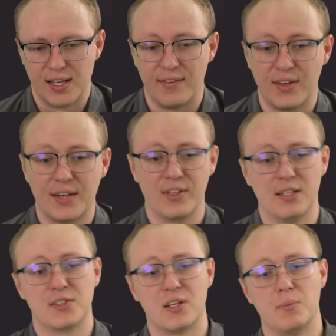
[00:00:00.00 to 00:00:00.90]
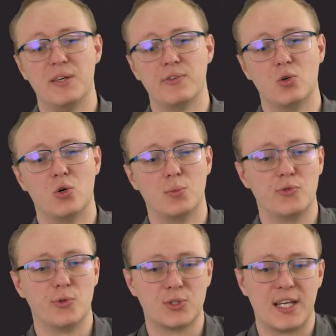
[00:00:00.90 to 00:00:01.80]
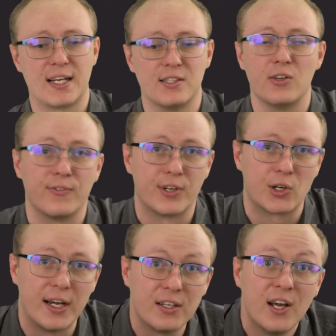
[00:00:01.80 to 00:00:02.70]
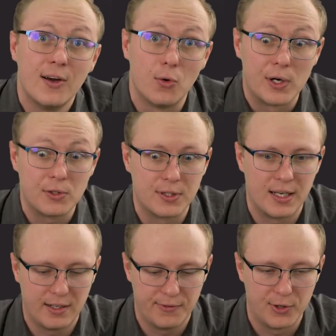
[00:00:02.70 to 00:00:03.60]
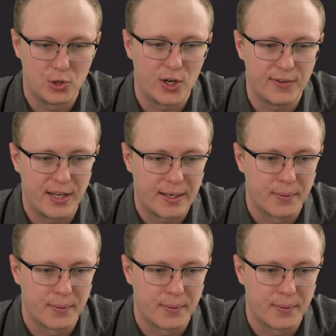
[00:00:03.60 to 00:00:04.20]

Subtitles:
And that then is going to be the normal force acting on the crate. Well done if you got that.